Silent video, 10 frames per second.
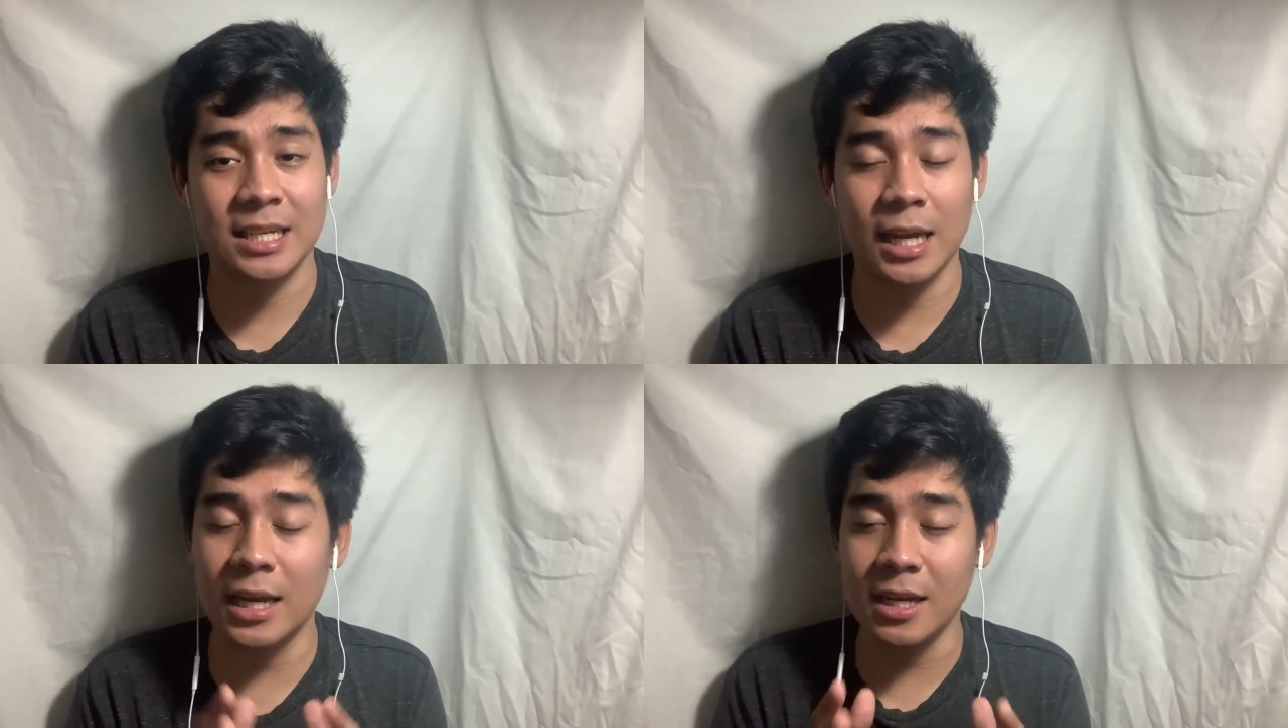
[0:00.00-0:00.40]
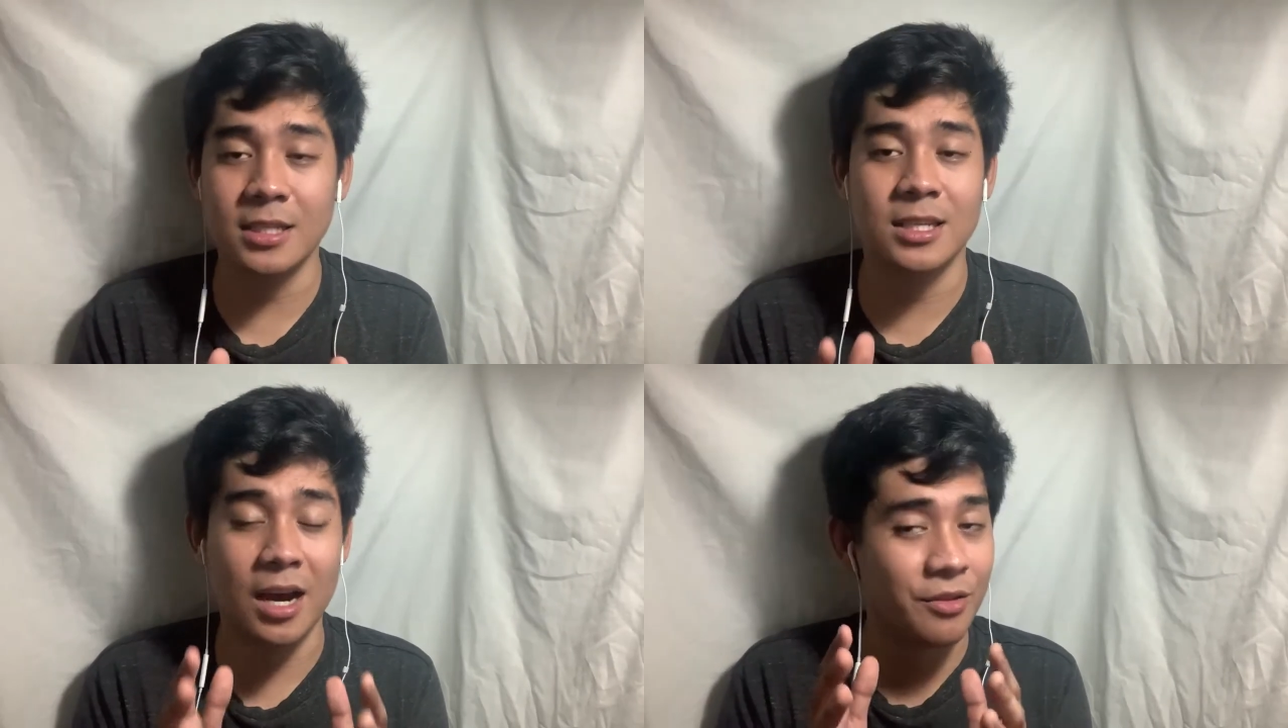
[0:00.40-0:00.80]
It
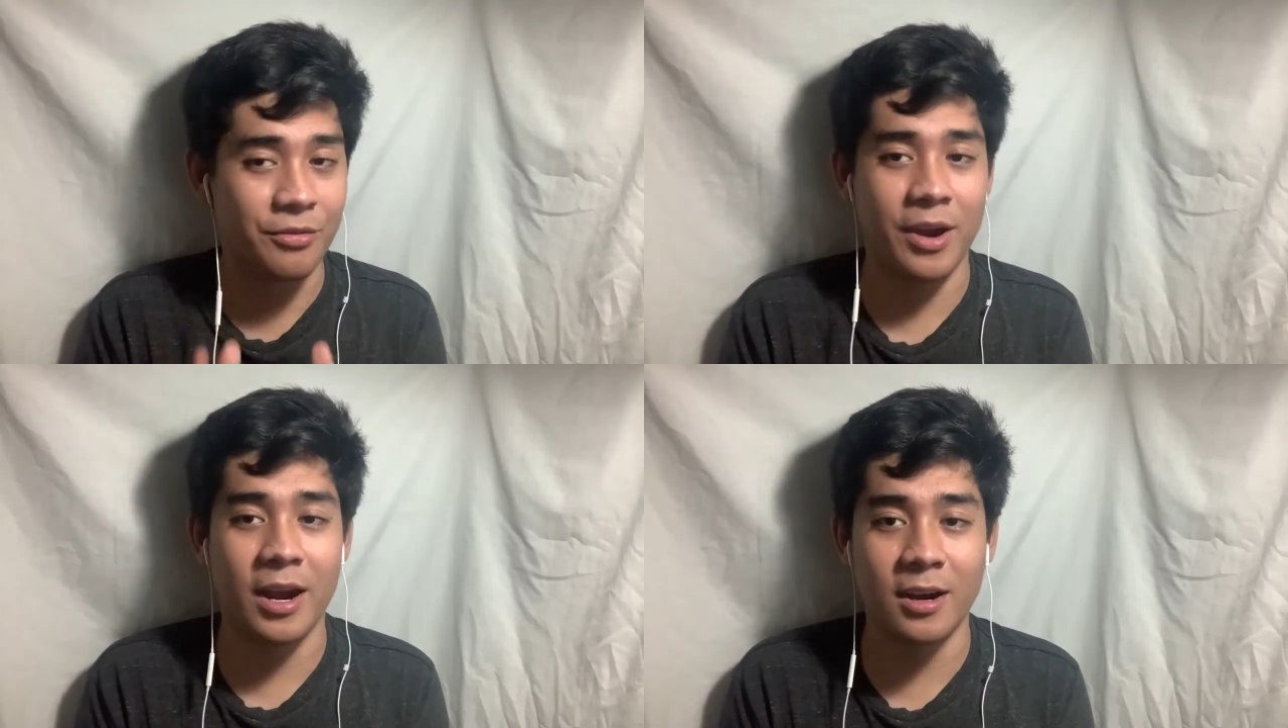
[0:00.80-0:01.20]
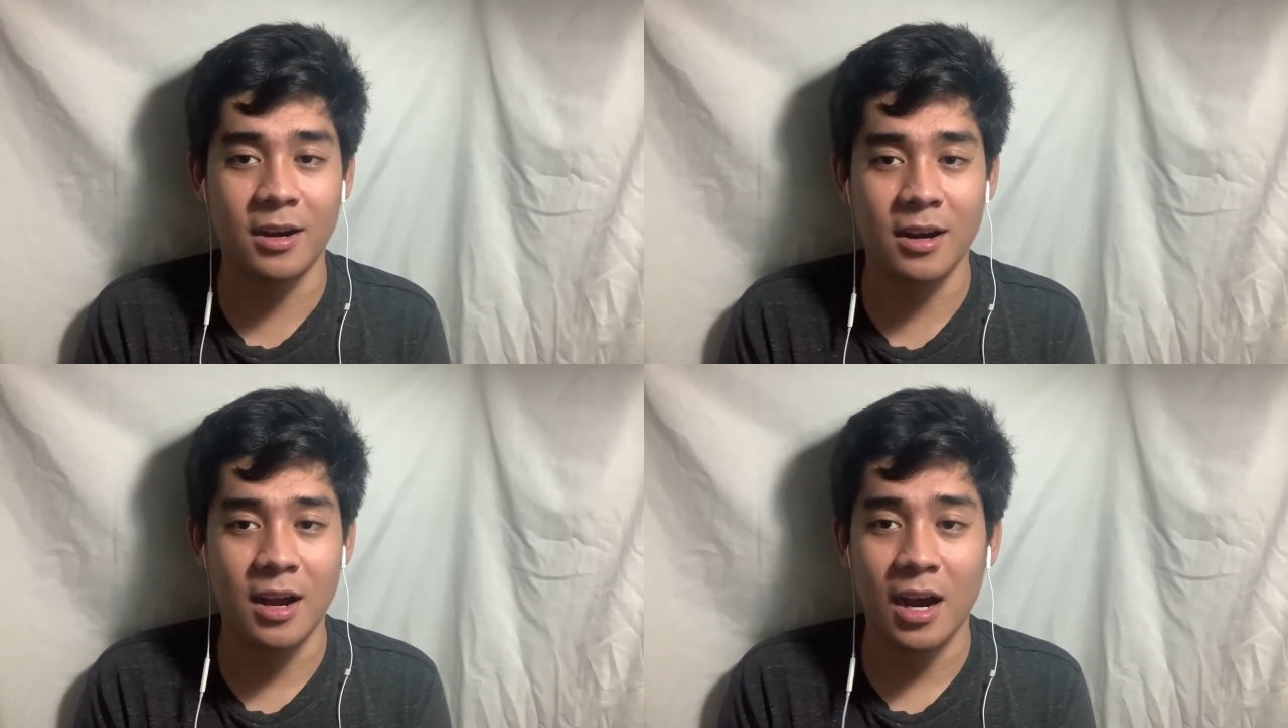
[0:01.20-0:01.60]
is unfair.
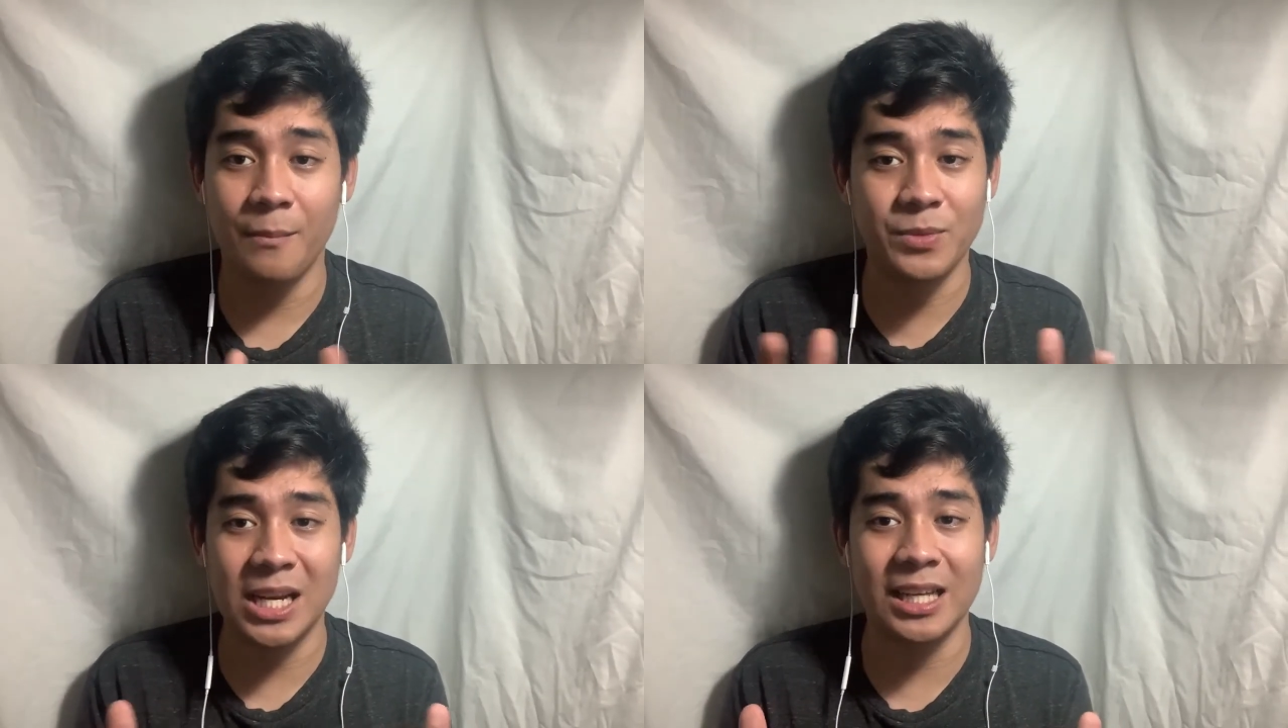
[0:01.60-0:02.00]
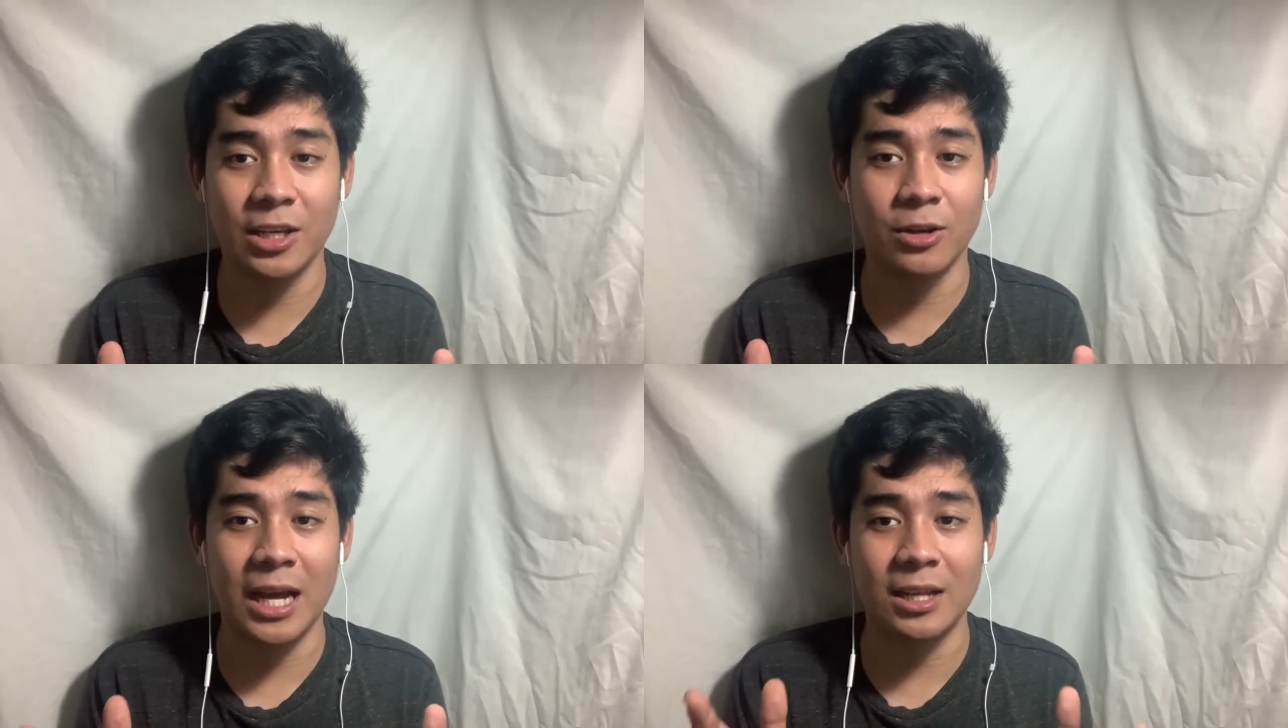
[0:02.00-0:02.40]
I'm
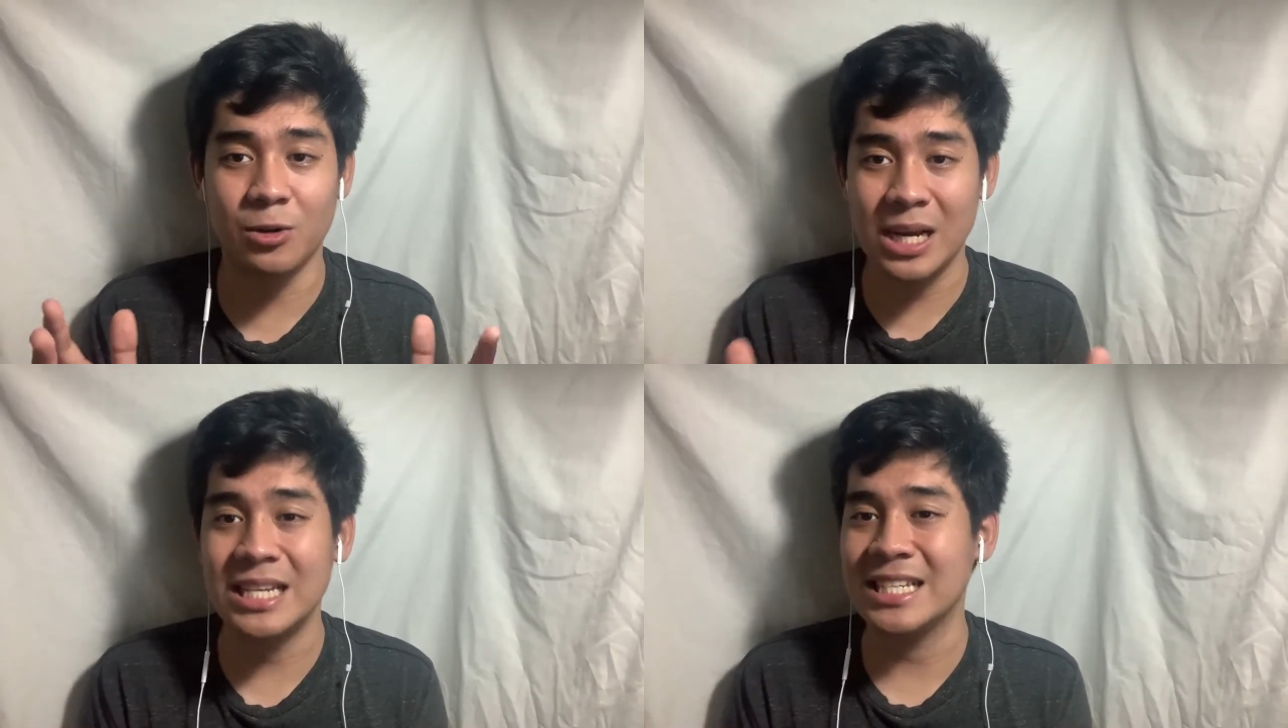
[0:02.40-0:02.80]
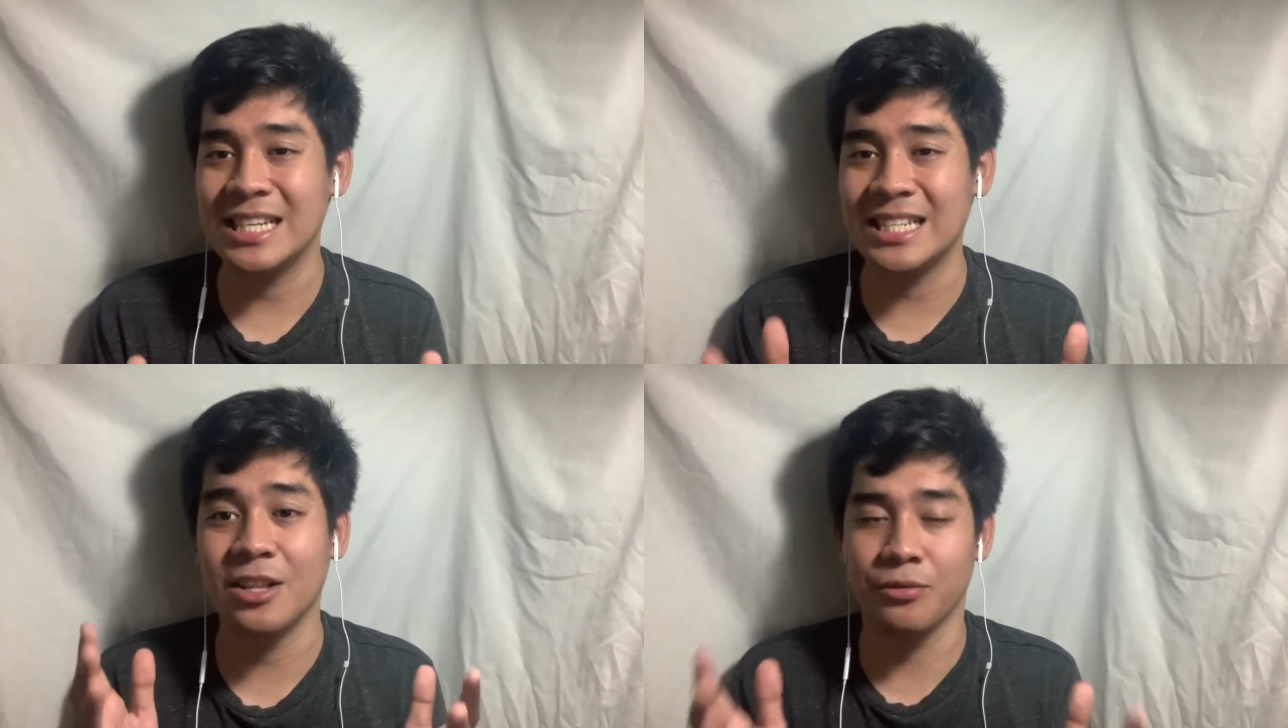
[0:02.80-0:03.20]
telling you that. Grace
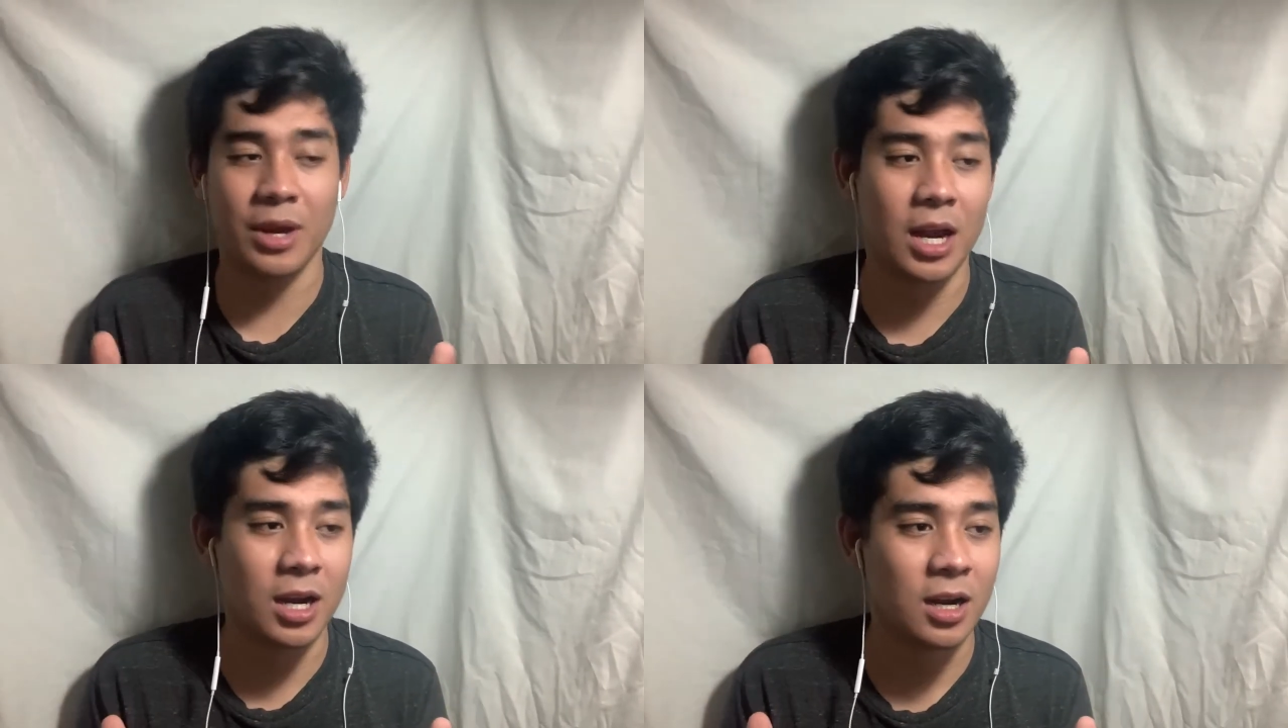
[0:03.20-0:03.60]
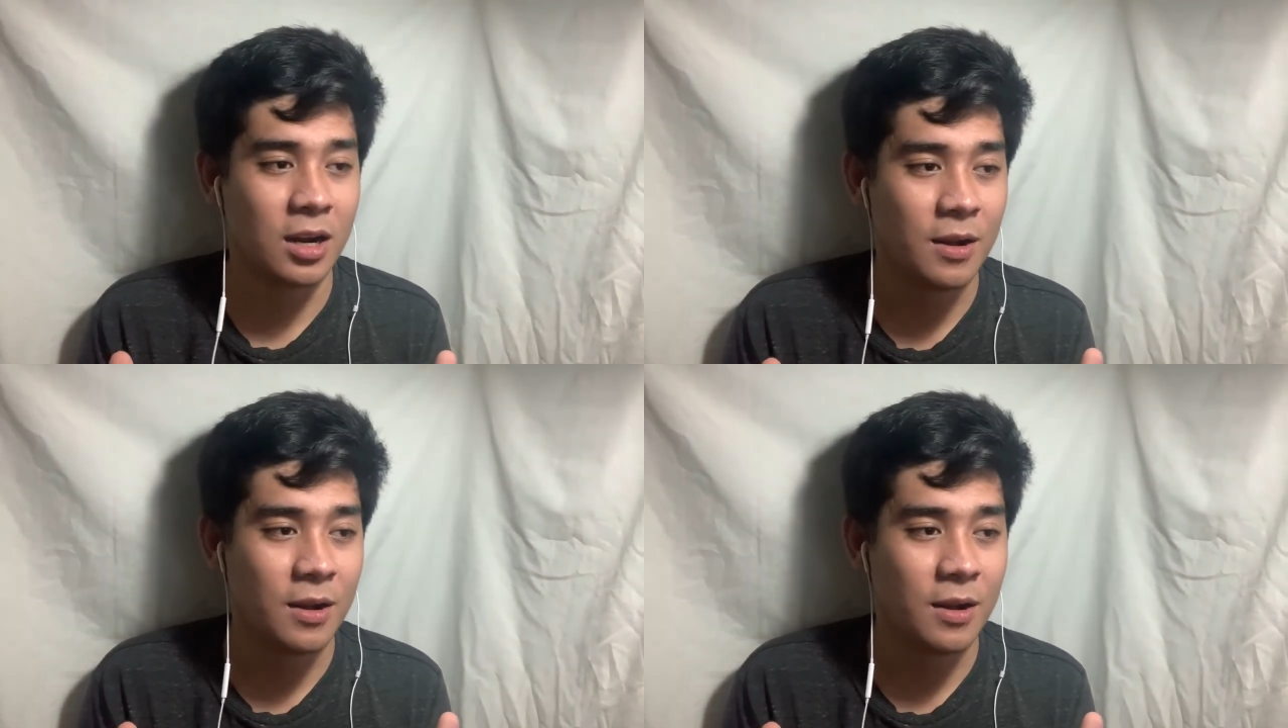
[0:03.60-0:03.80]
is unfair.